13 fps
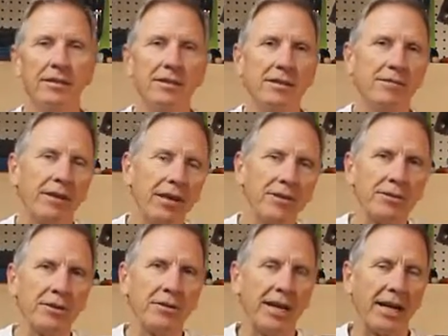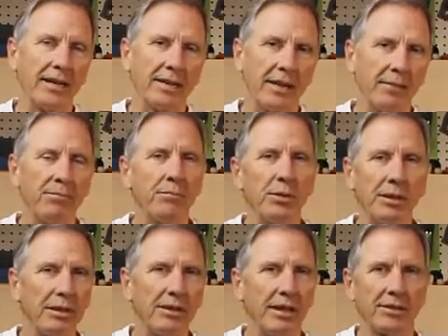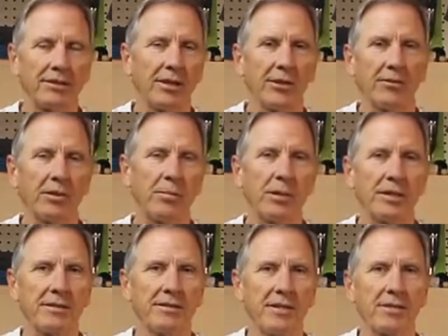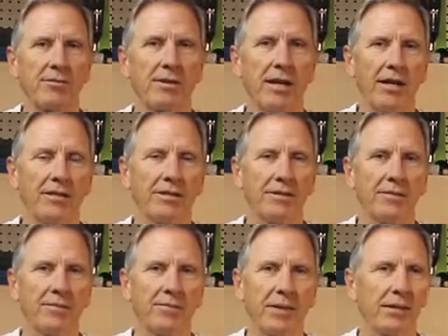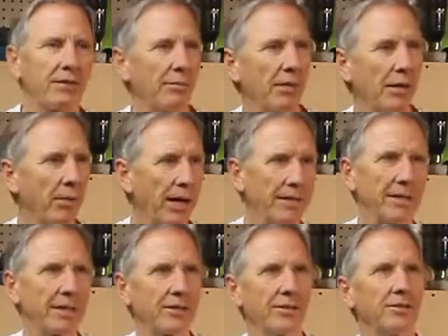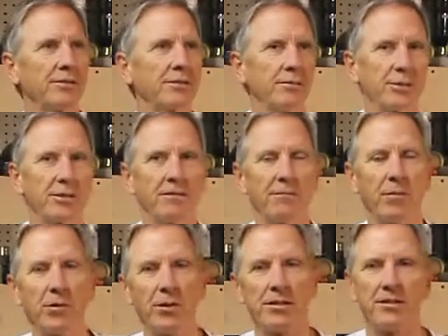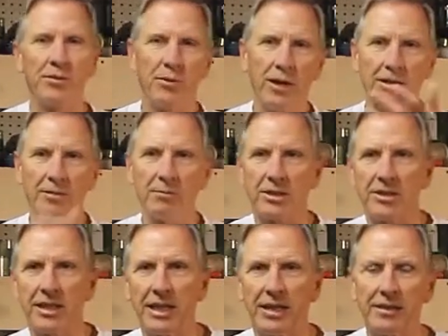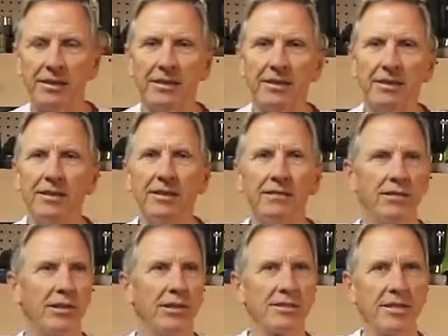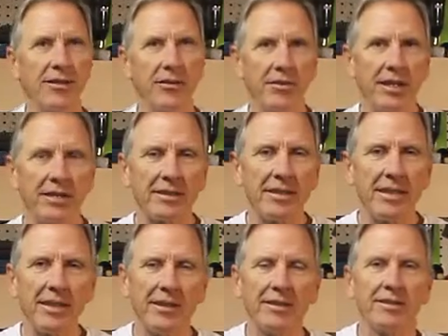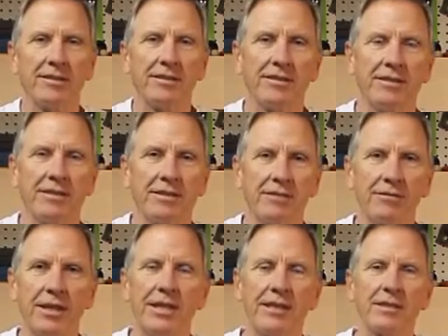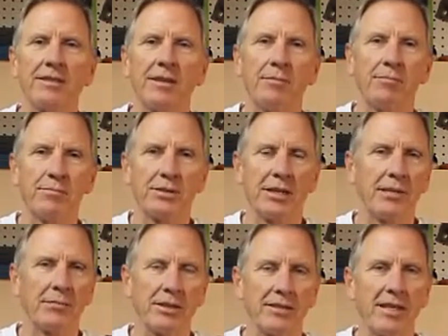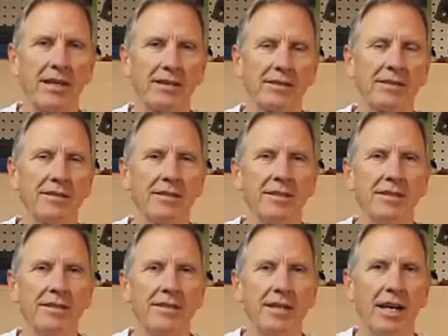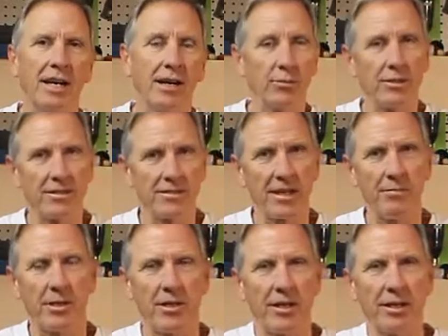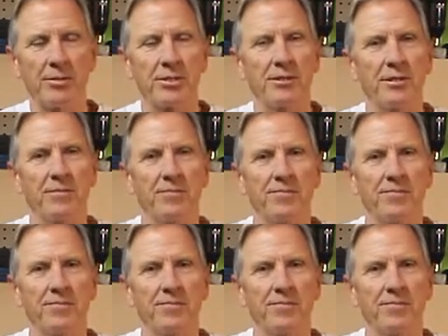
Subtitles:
If I don't do that, I put dust all over the place in this garage. I've got my bicycles, some surfboards, the washing machine, various other things in here. If I didn't set up the tent, I wouldn't stay married, I'm sure.